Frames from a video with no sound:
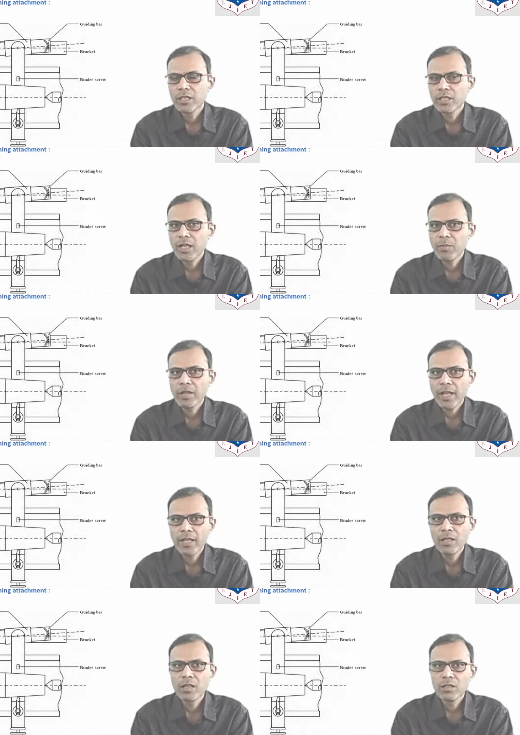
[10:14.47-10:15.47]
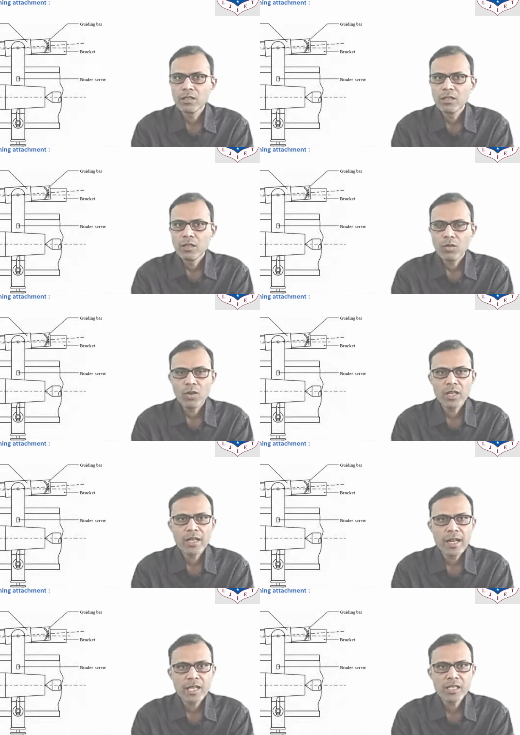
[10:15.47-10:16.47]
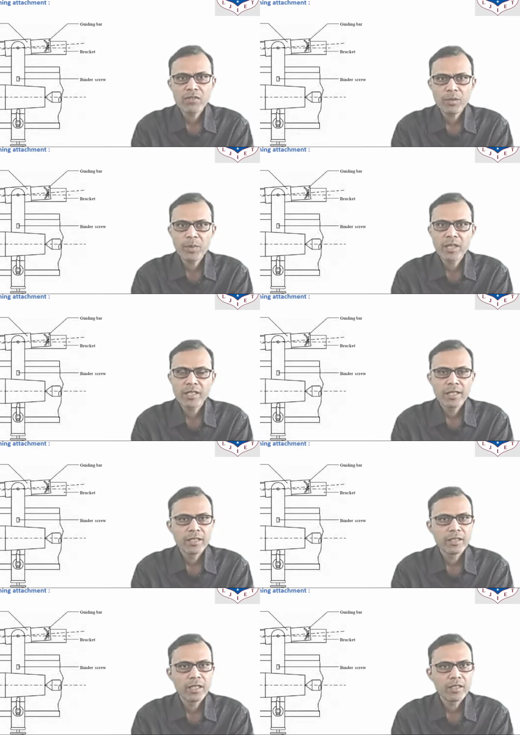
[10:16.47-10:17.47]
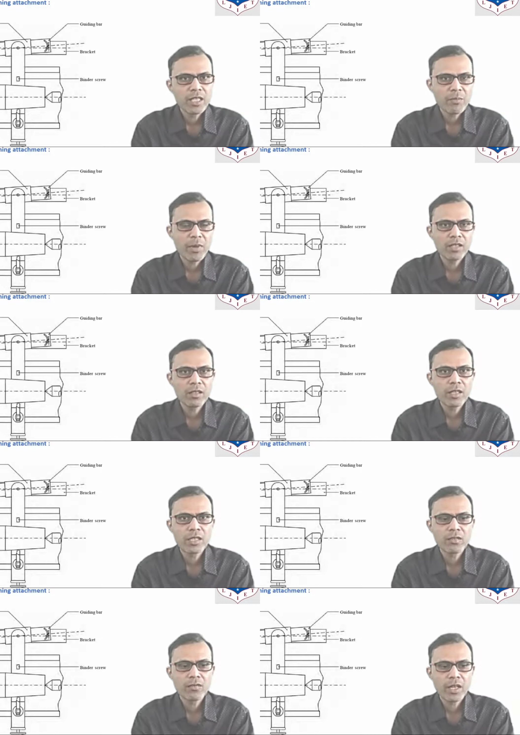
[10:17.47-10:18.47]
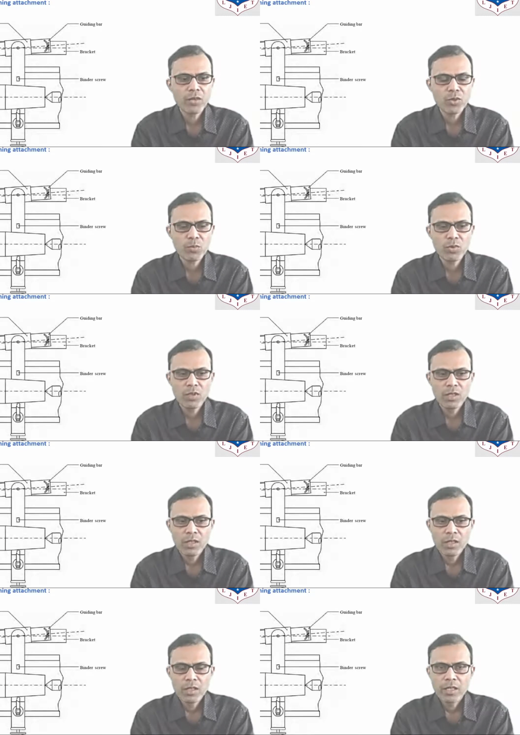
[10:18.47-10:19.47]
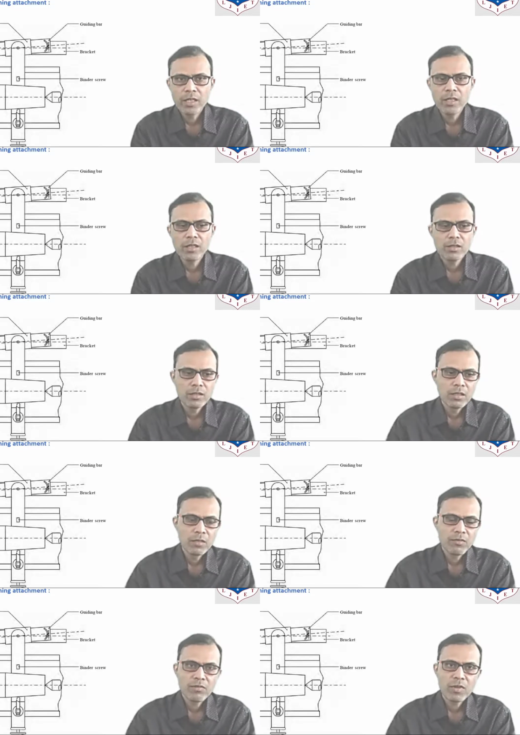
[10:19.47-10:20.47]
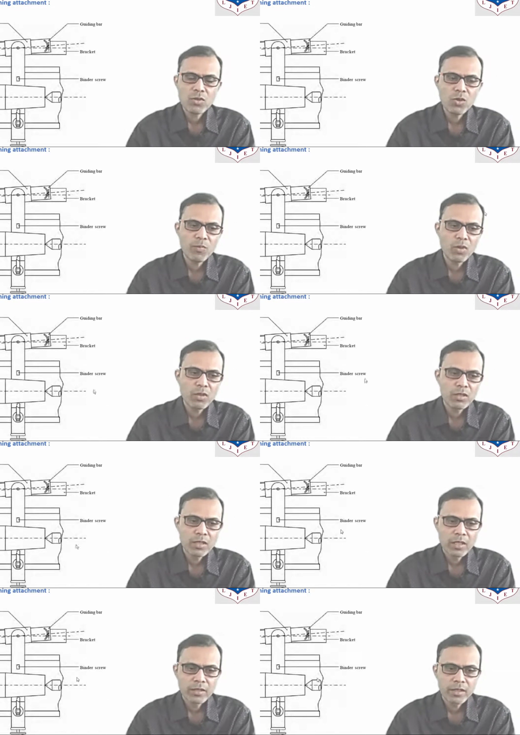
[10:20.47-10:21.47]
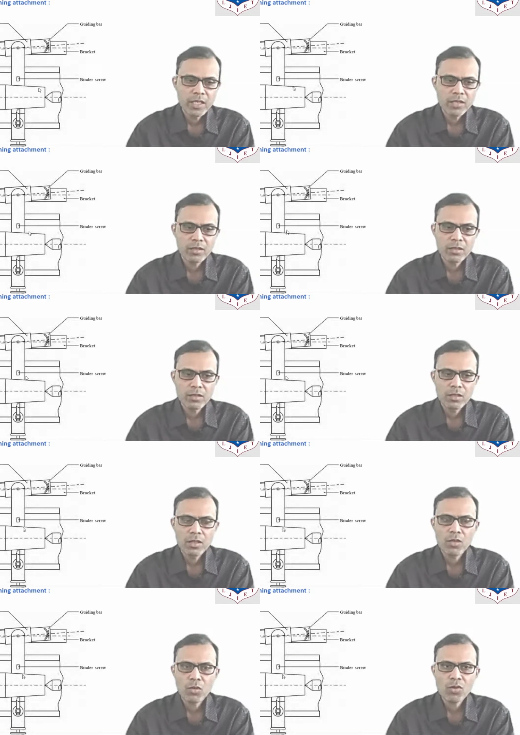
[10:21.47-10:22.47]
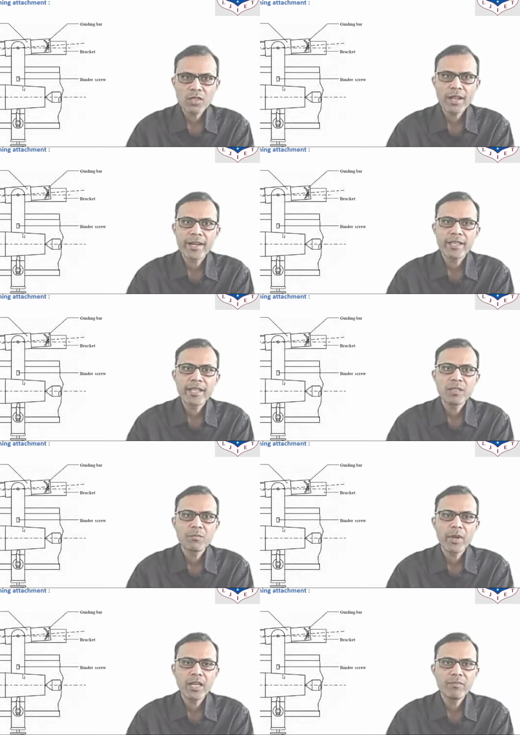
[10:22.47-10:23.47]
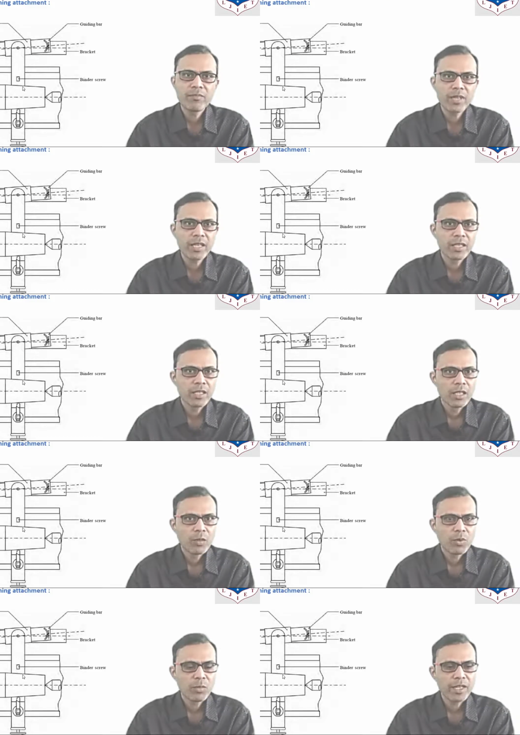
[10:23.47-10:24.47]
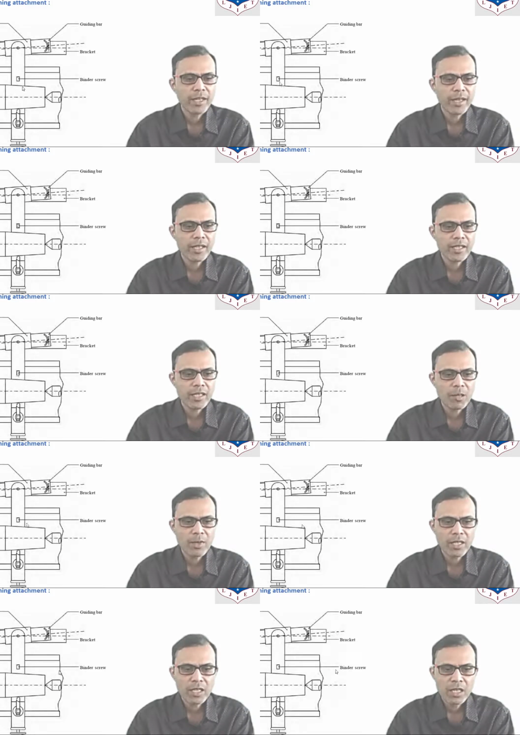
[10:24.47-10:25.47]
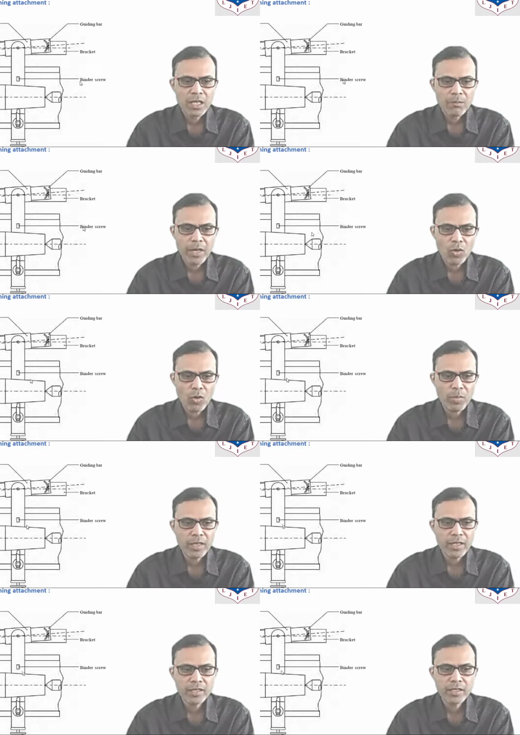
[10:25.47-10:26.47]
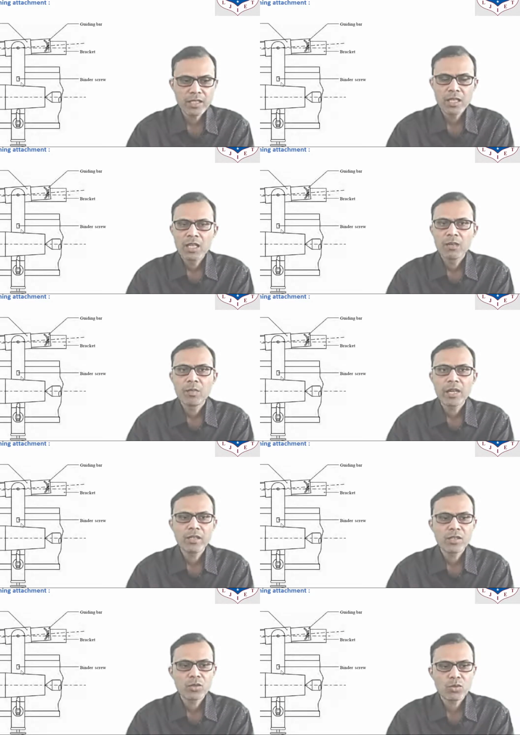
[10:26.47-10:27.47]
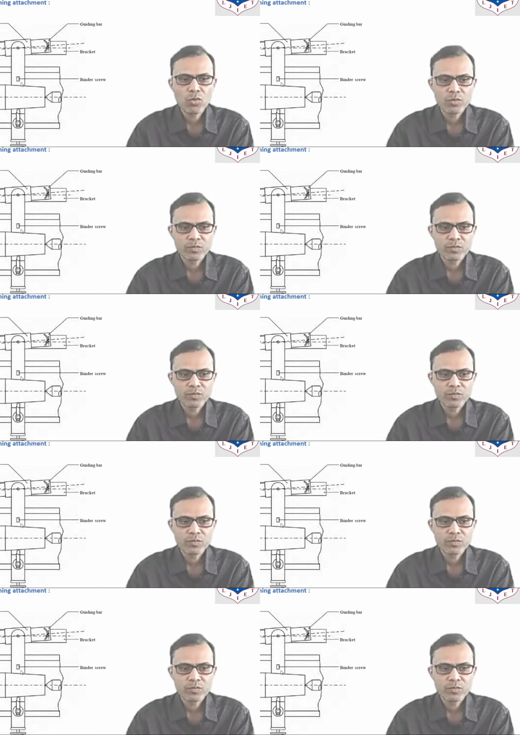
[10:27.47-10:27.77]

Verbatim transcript: taper angle on a large workpiece, then this method is very useful. Here, first of all, this cross slide is made free from the carriage assembly by operating this binder screw,